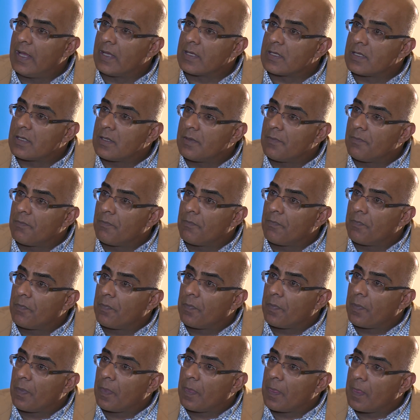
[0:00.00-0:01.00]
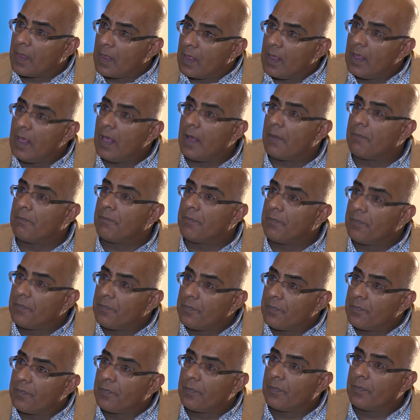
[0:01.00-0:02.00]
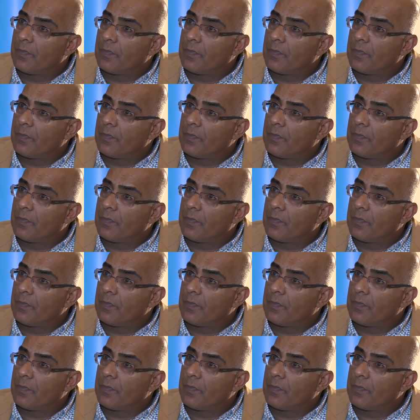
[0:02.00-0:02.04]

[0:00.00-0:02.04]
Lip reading: Yes. That you can see the signs. You can see the